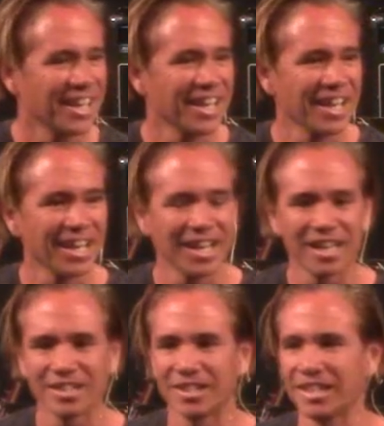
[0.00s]
And
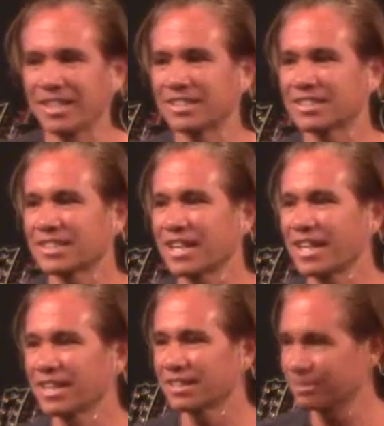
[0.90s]
I, he's just
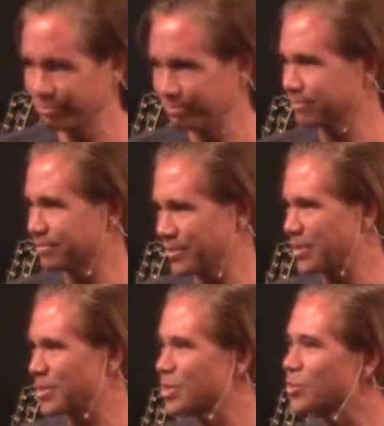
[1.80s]
like,
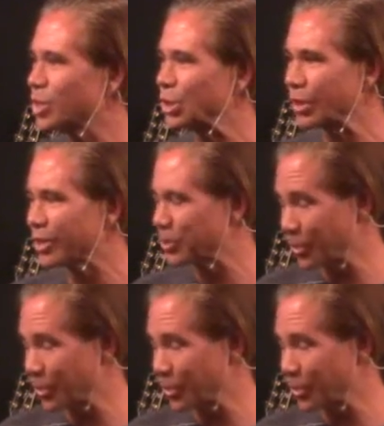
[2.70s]
this is where you're at. You,